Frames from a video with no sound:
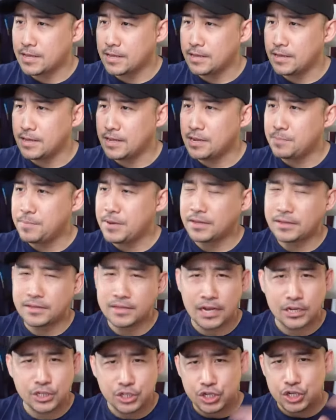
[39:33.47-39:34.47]
little bit
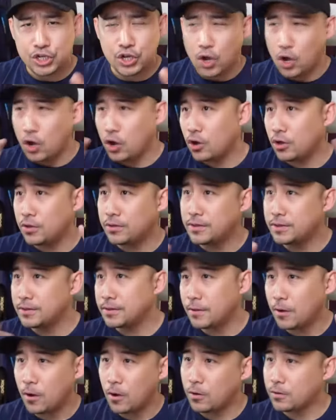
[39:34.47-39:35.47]
touching
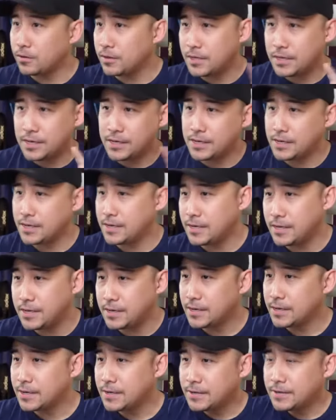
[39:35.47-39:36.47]
on
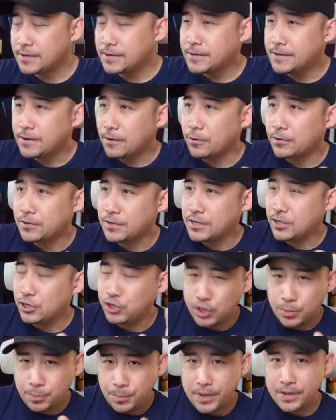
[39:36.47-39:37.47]
the
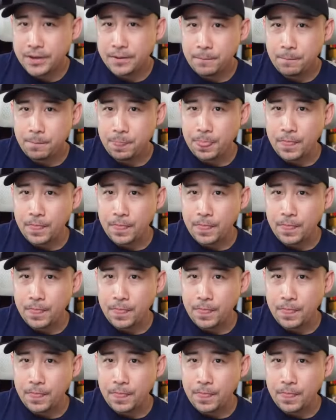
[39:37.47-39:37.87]
shipping.